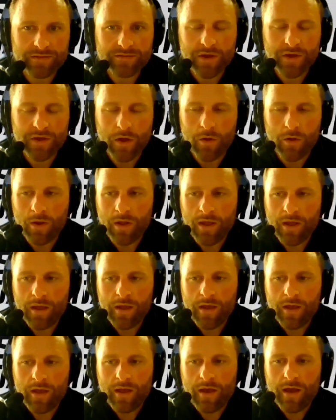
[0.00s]
So,
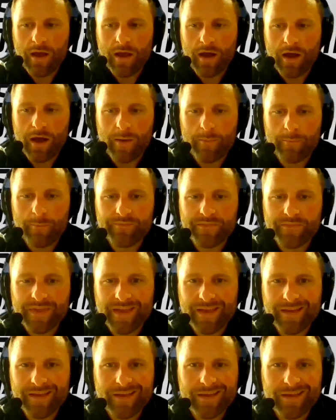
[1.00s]
um,
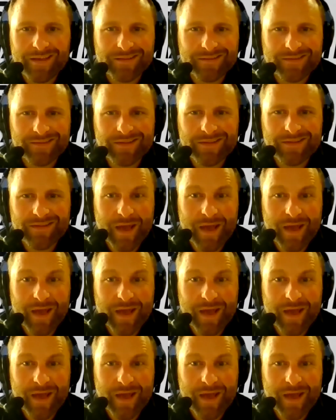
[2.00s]
and, and,